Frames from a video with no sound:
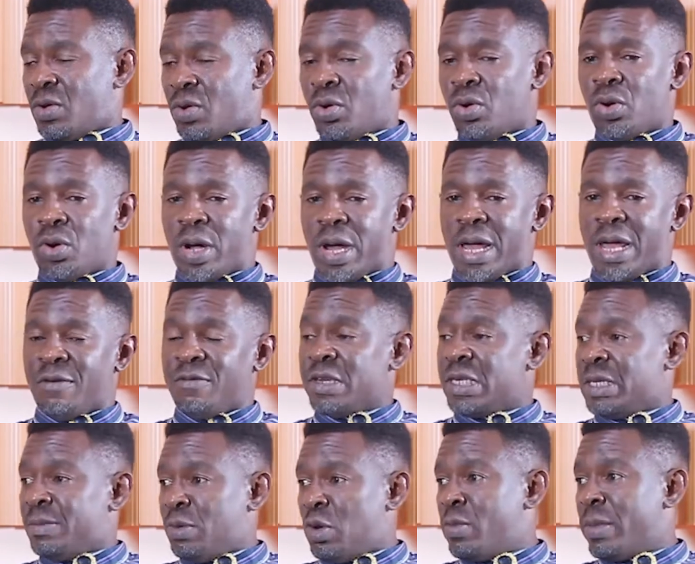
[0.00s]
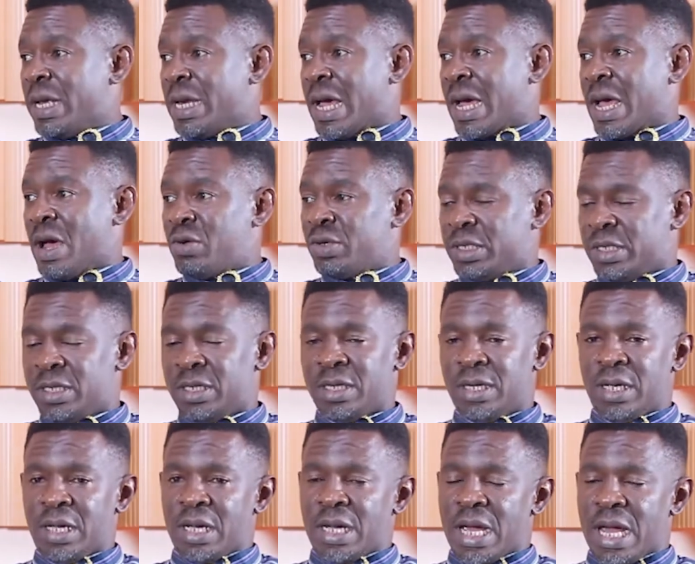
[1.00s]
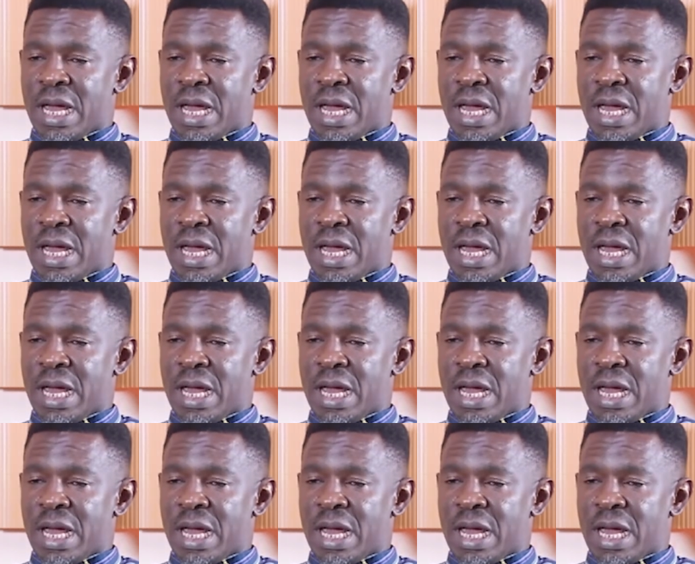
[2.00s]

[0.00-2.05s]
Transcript: You know, I have a diploma in accounting,